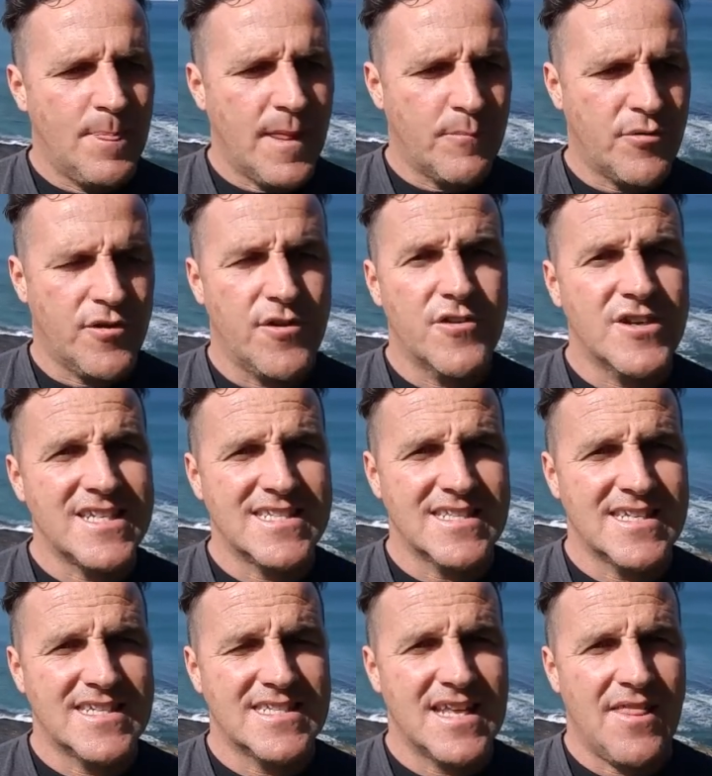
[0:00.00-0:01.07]
priorities
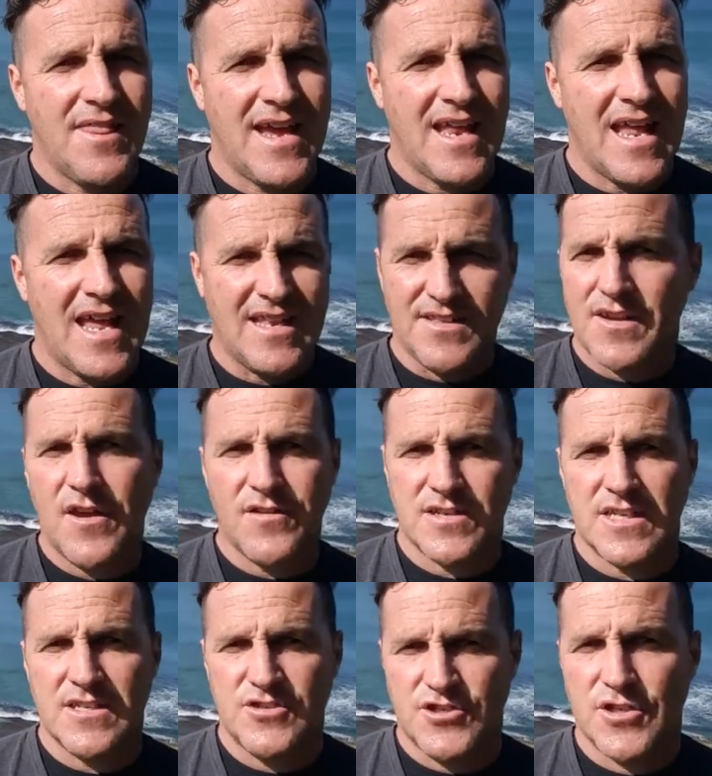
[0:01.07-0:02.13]
list that don't
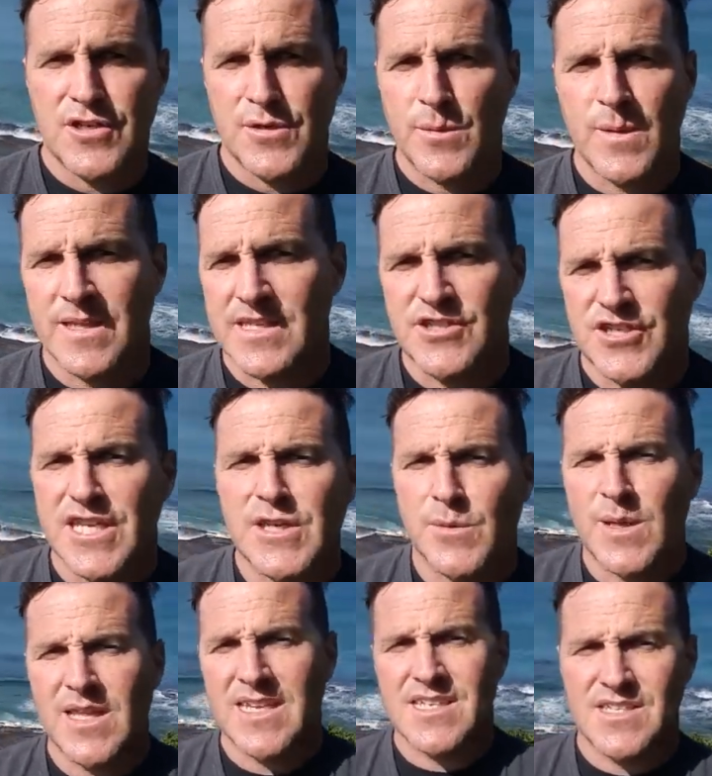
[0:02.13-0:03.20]

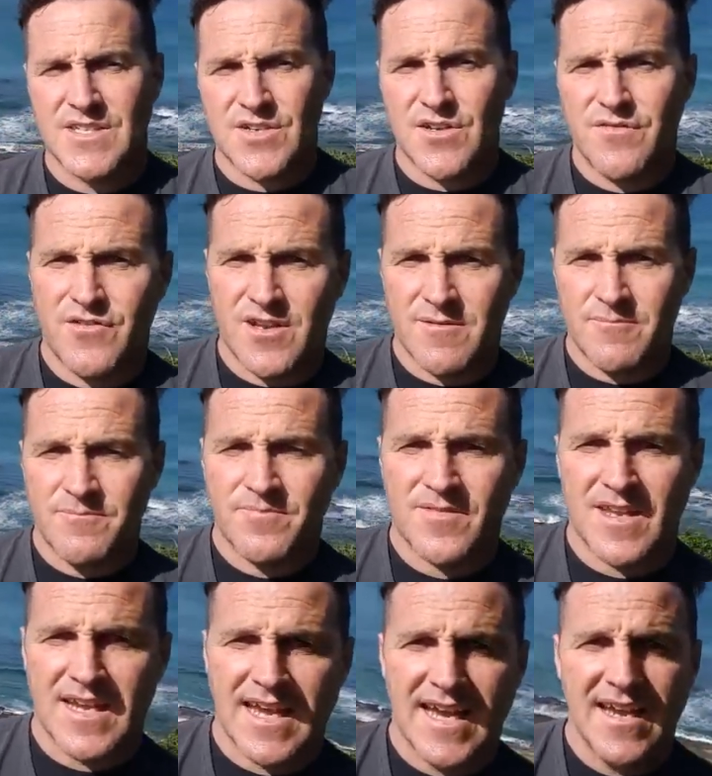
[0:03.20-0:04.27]
genuinely deserve it,
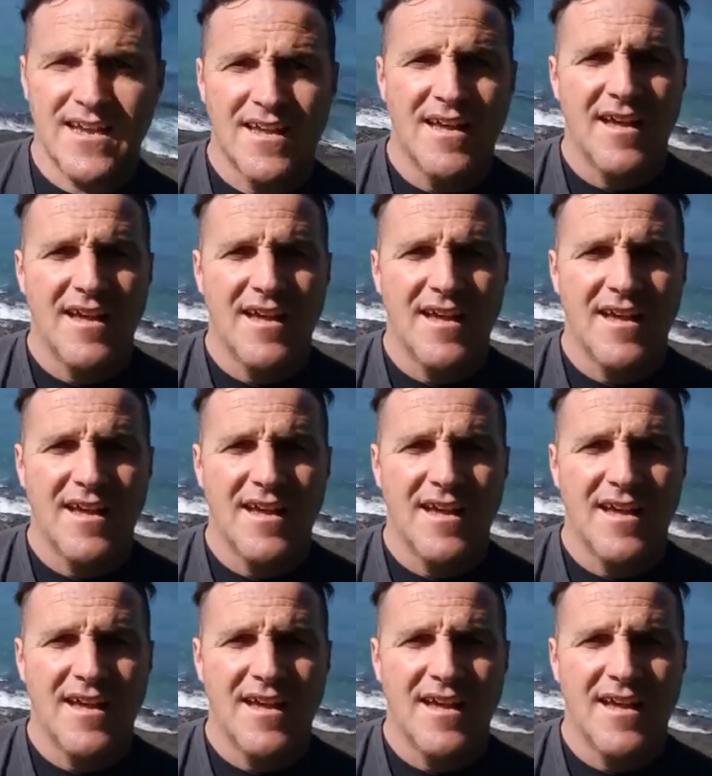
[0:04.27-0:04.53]
okay?